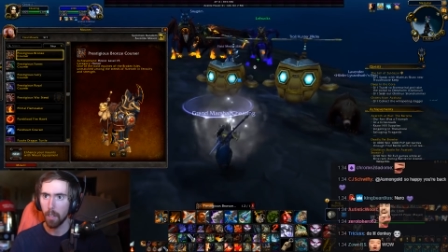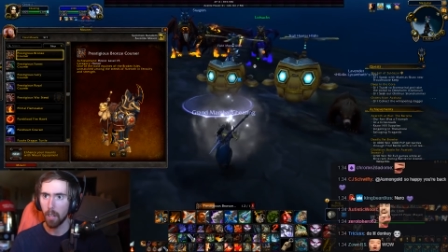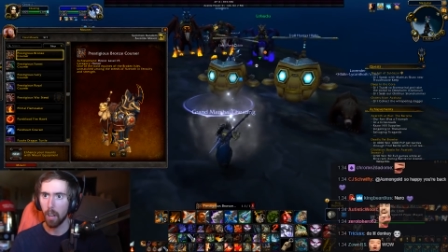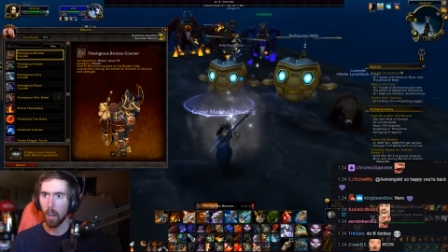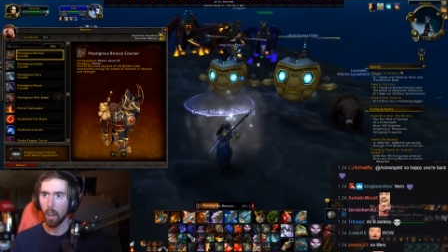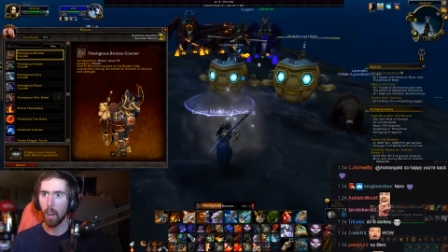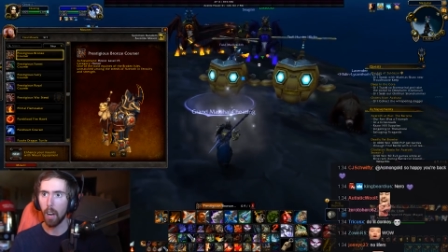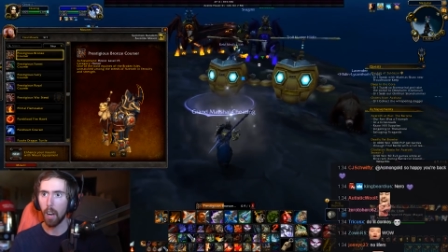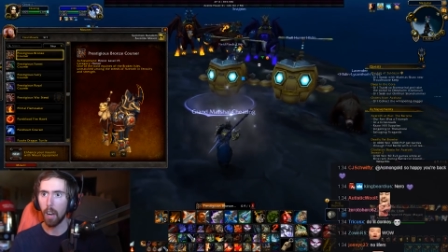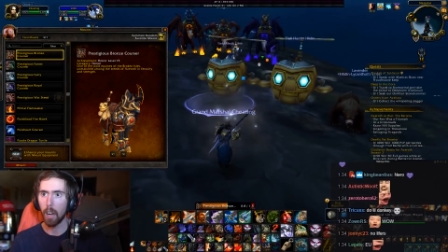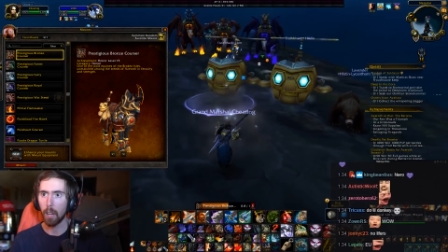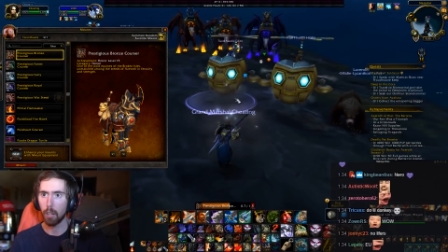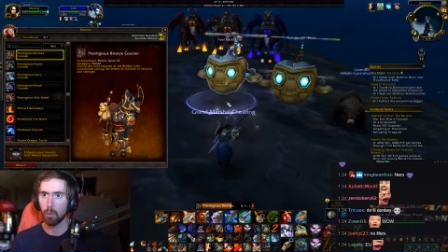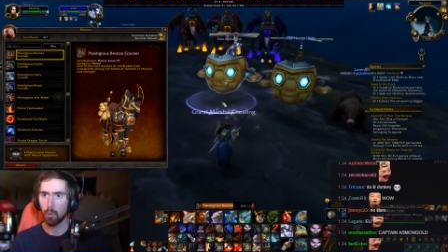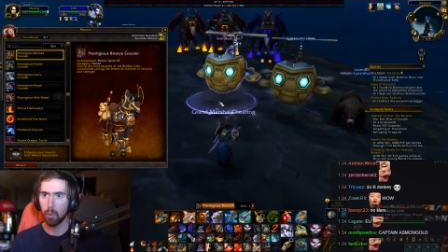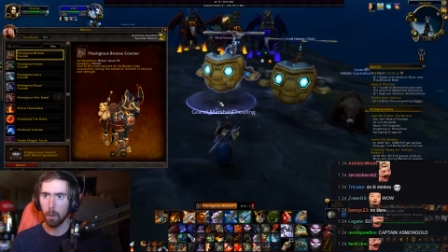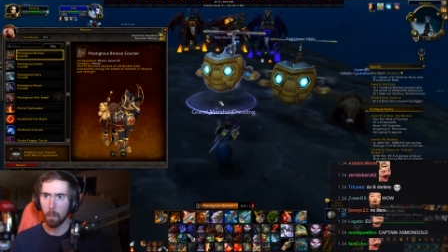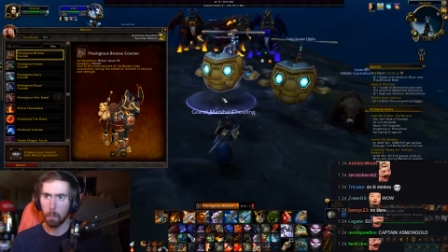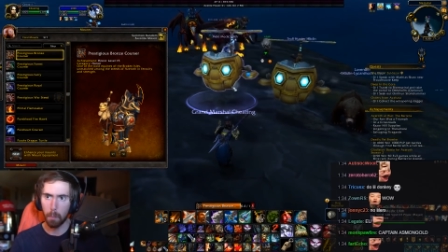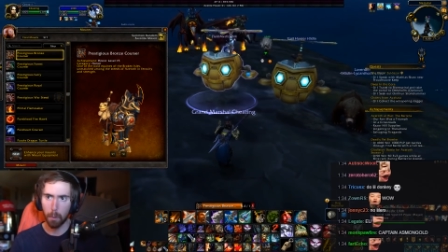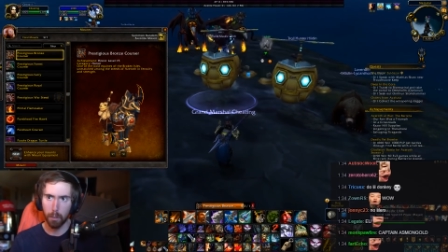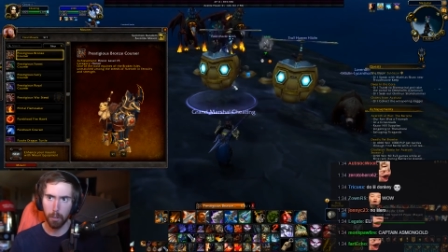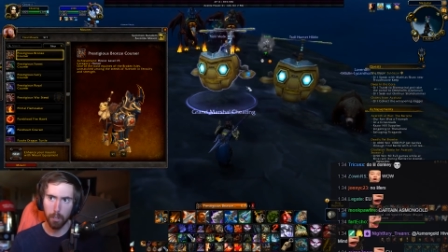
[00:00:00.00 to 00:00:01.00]
Uh,
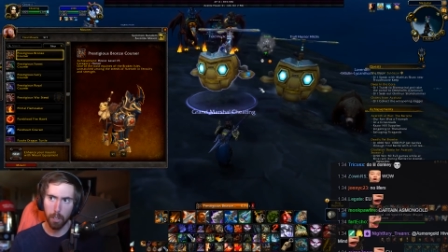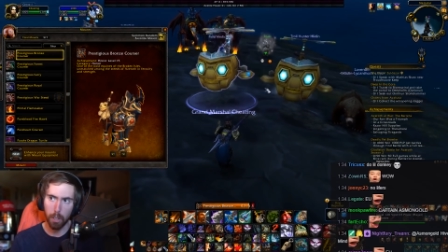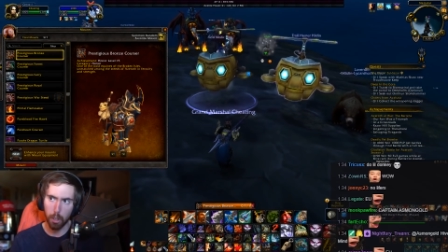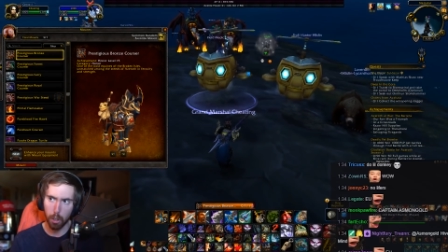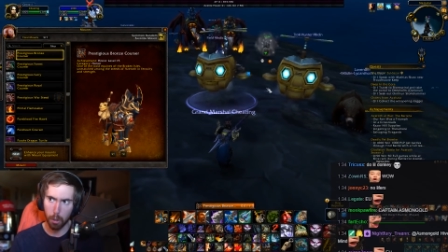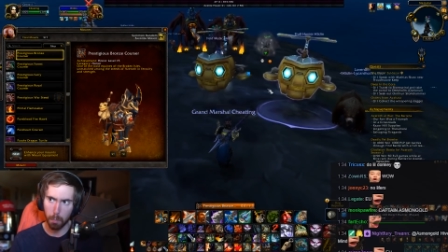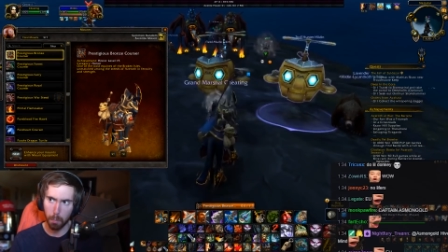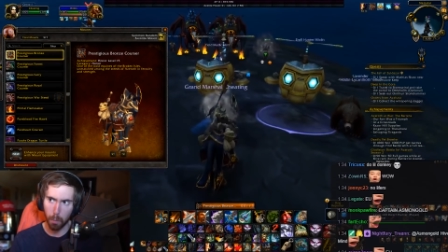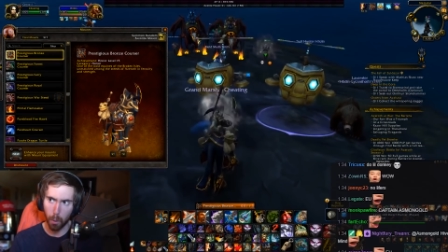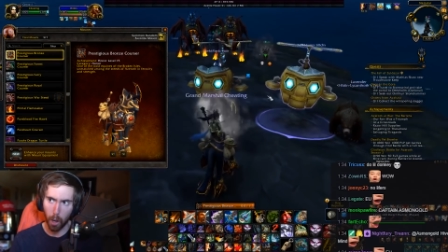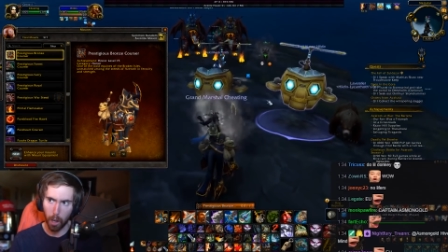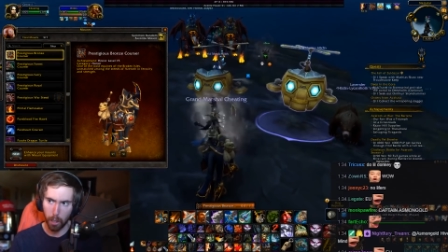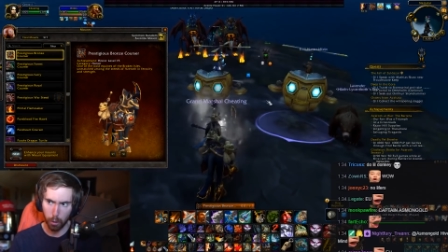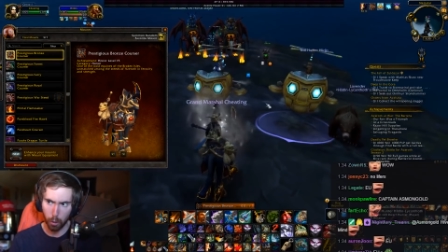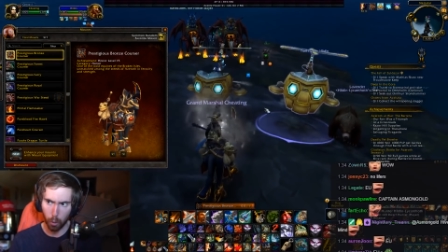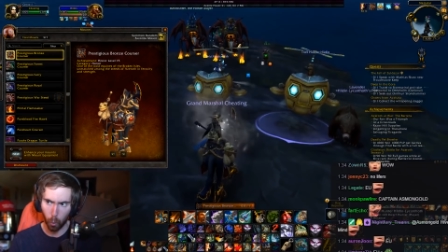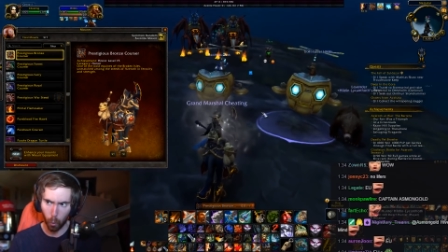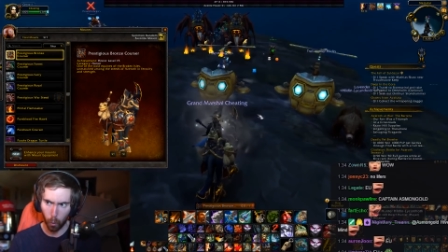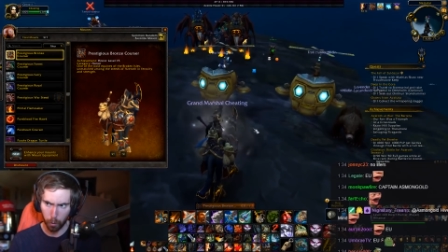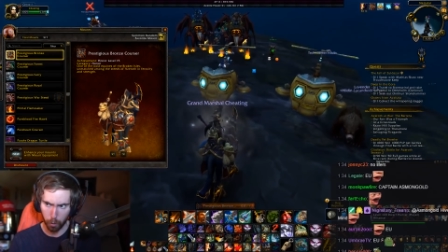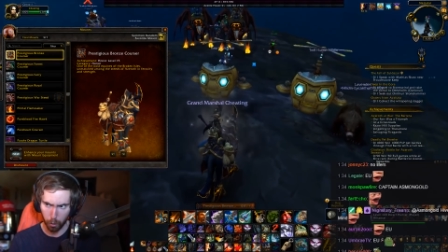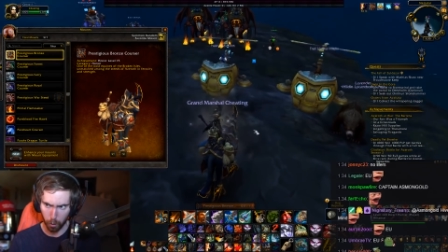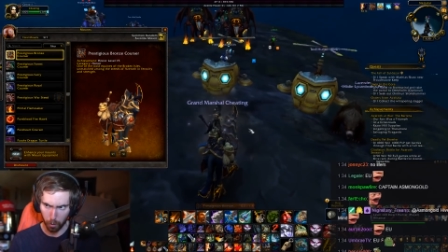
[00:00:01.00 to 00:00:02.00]
swift, prestigious bronze
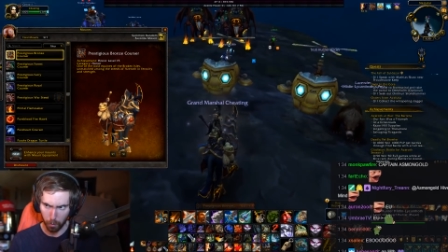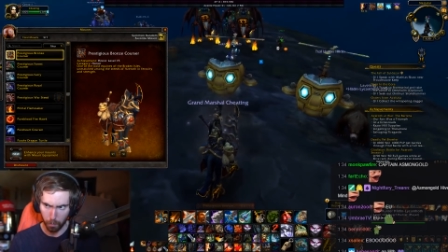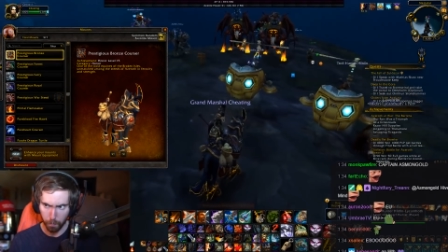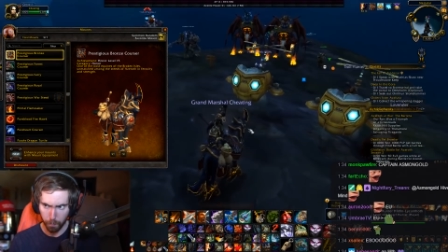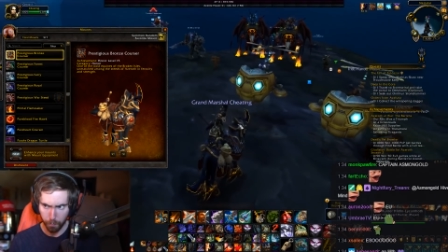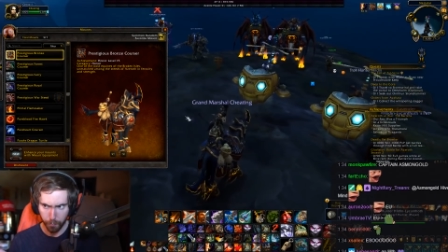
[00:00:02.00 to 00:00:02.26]
courser.